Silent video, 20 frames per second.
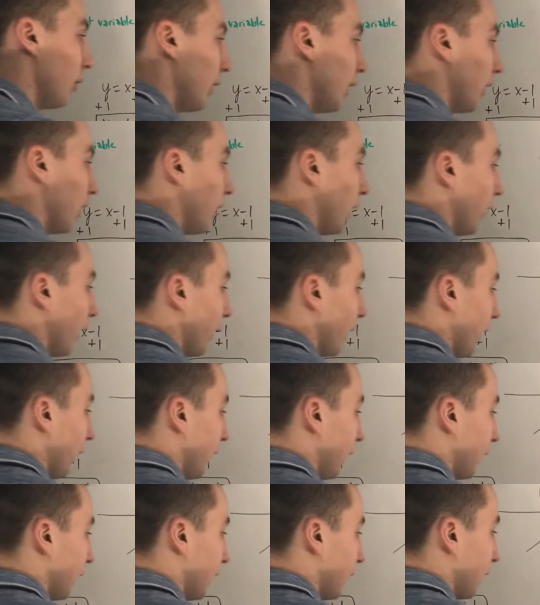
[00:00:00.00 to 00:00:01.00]
do here
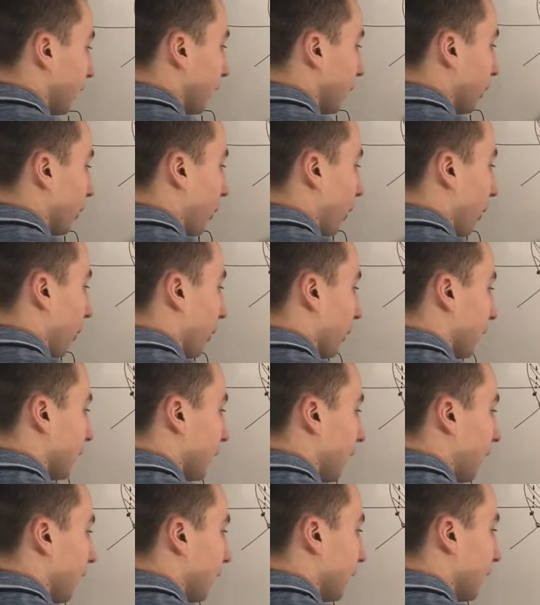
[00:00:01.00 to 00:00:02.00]
is square both
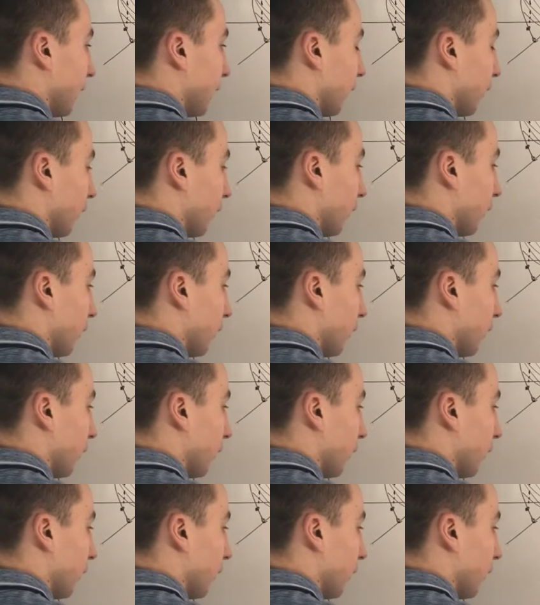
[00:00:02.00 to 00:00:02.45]
sides,